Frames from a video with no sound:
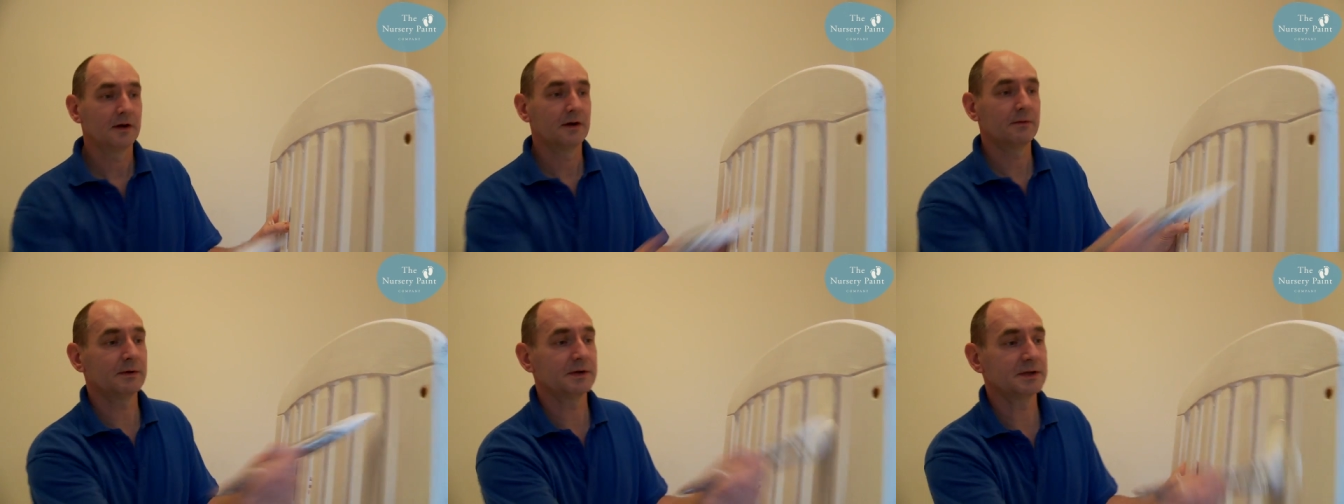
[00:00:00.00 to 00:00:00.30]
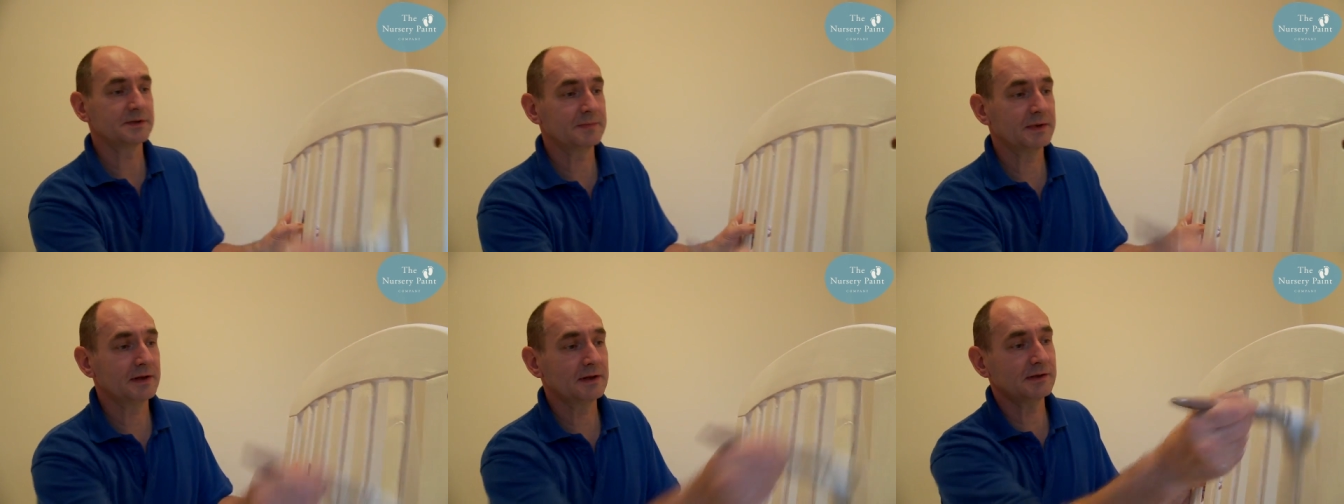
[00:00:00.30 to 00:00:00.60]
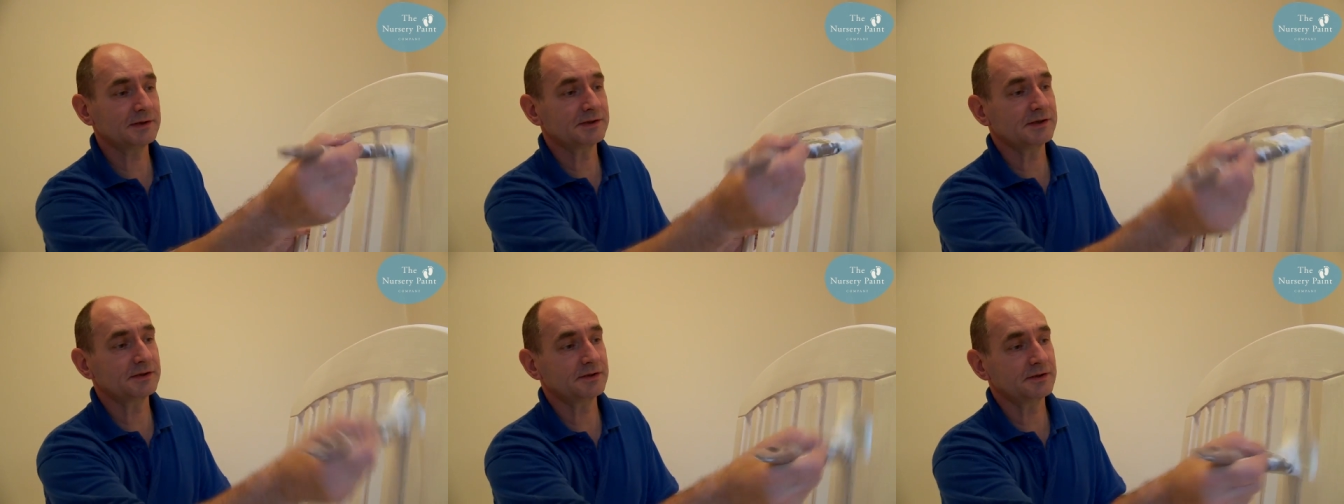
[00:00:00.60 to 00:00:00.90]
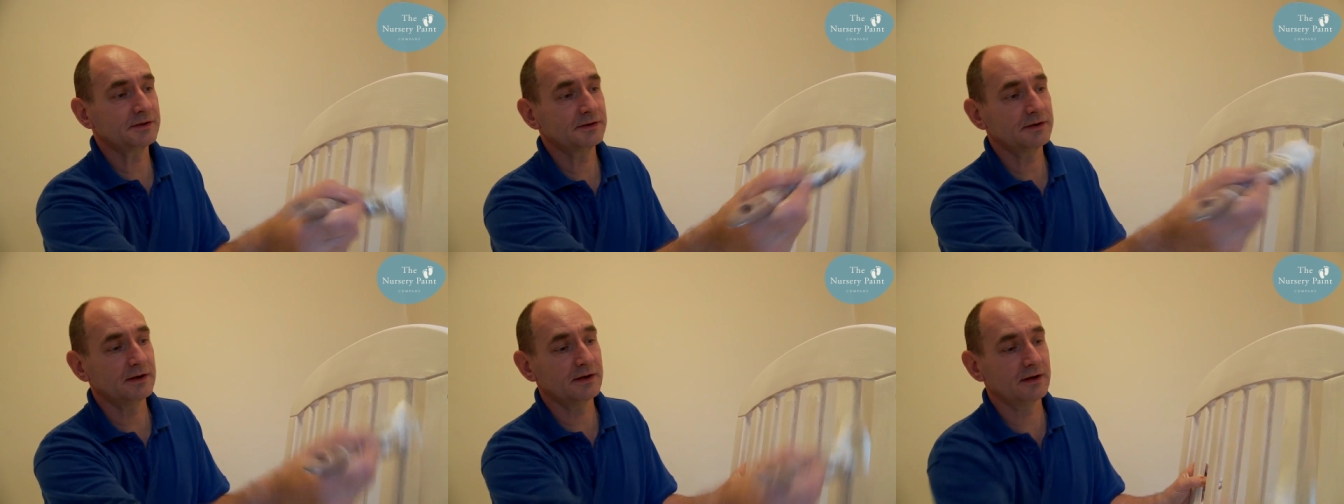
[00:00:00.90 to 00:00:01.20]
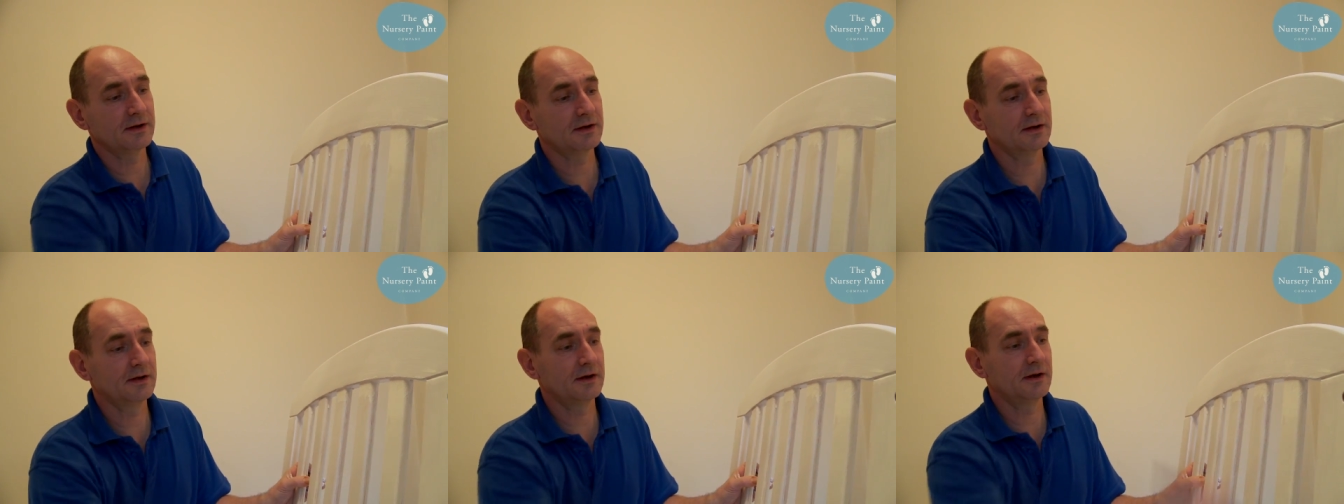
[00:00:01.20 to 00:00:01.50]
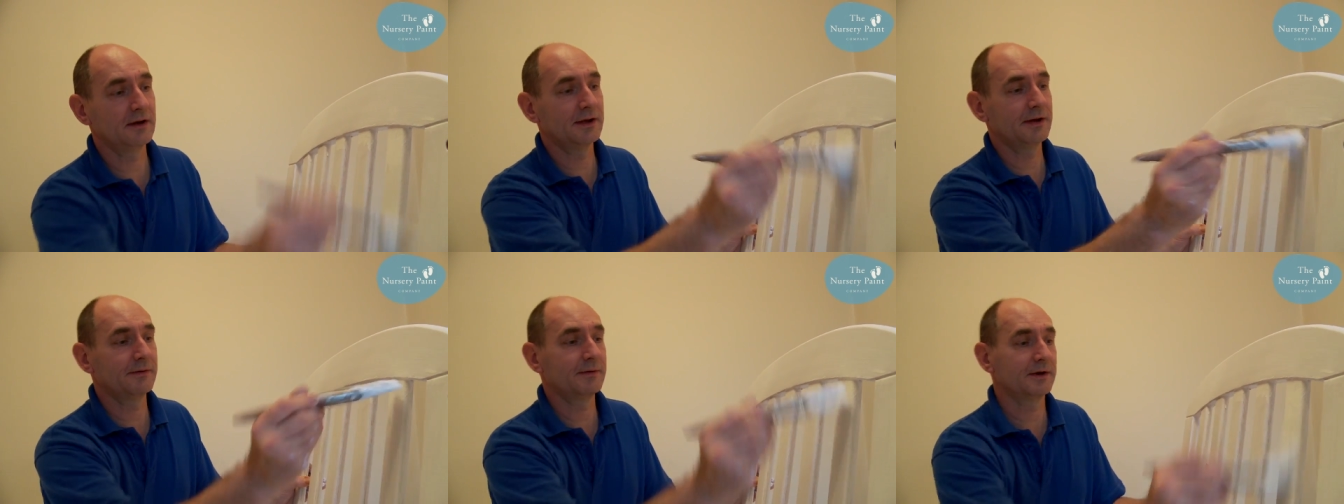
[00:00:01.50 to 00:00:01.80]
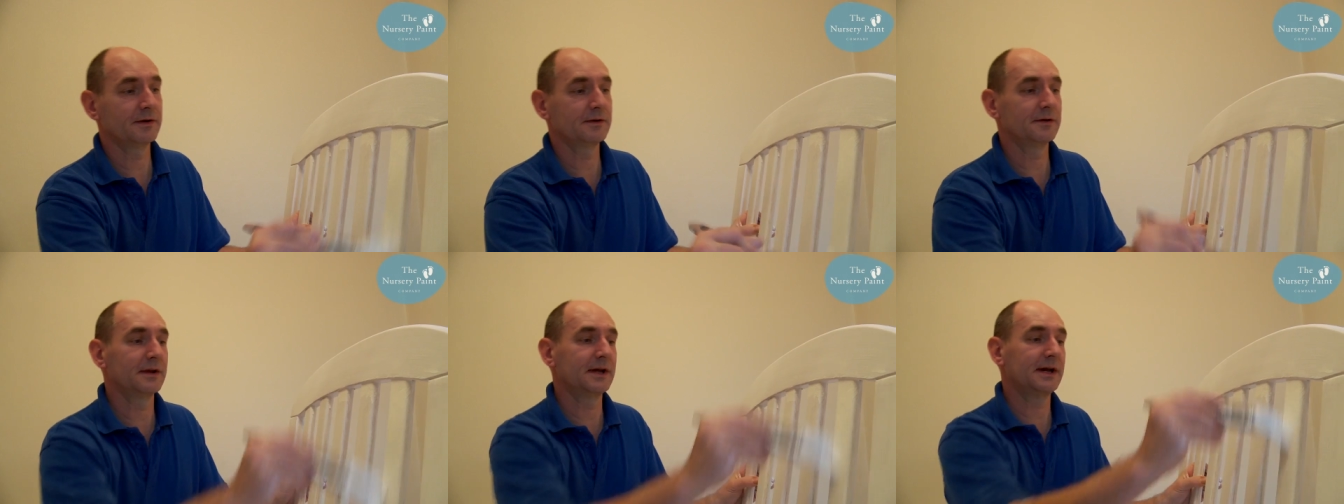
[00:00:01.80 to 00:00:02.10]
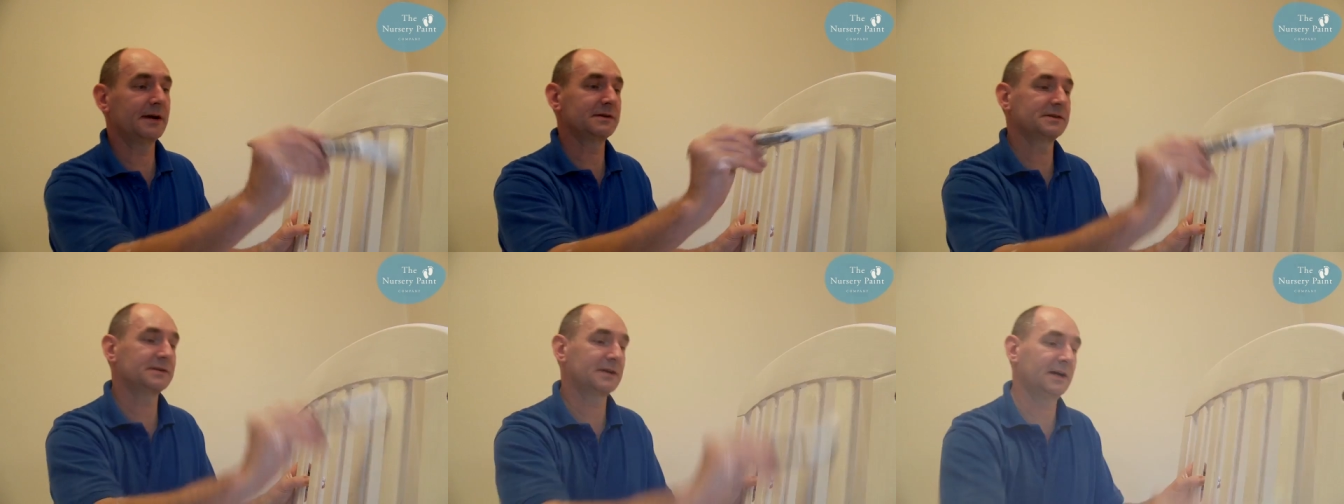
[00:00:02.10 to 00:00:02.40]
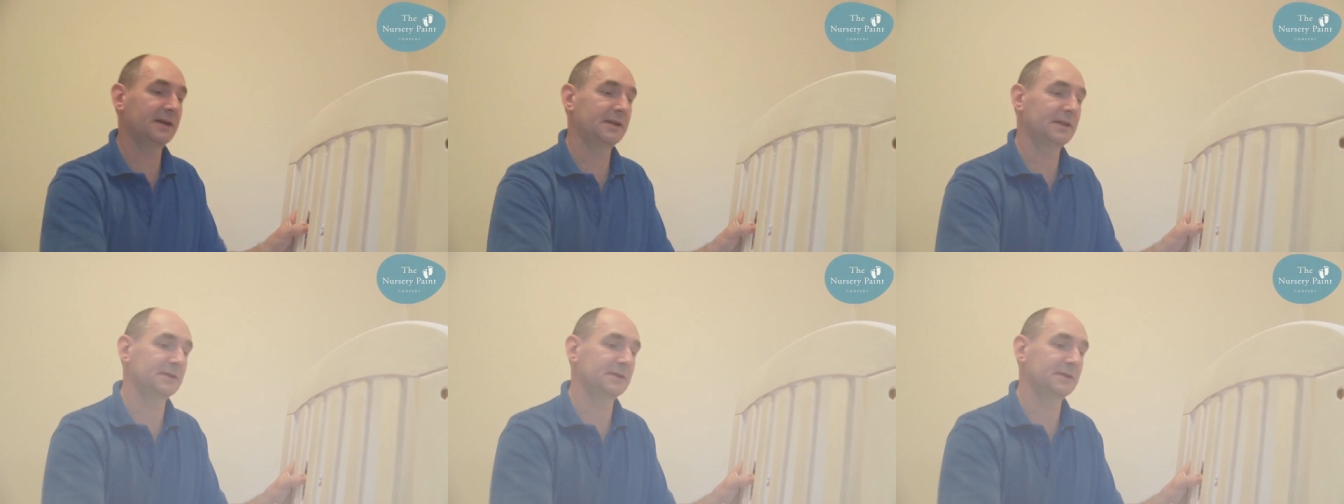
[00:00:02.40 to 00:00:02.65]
When your spindles are done, then we can do the outside